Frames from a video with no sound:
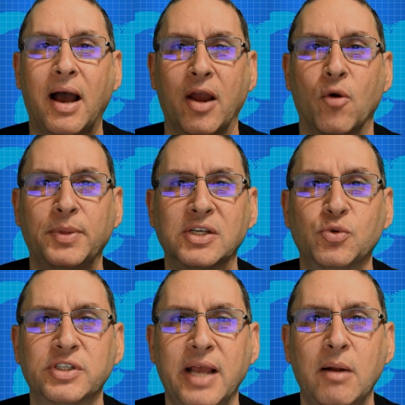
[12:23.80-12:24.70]
I hope
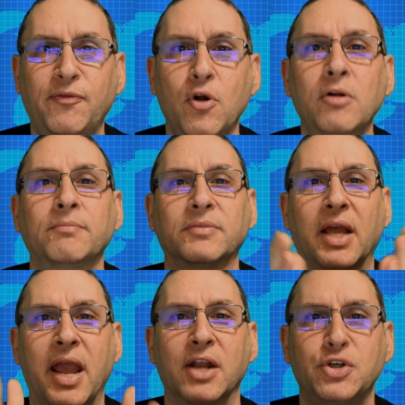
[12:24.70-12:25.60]
this was helpful.
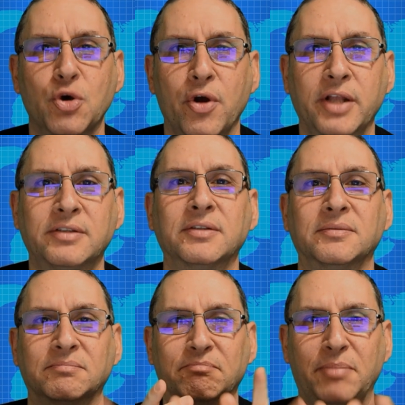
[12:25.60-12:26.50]
Enjoy it.
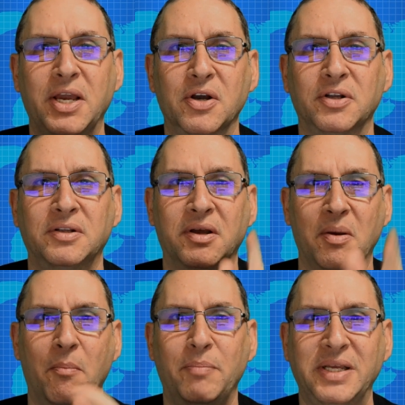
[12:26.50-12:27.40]
Be good.
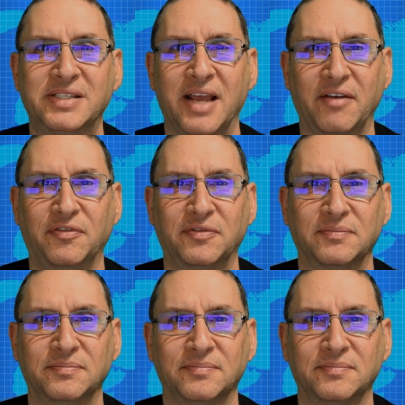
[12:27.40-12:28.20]
Be safe.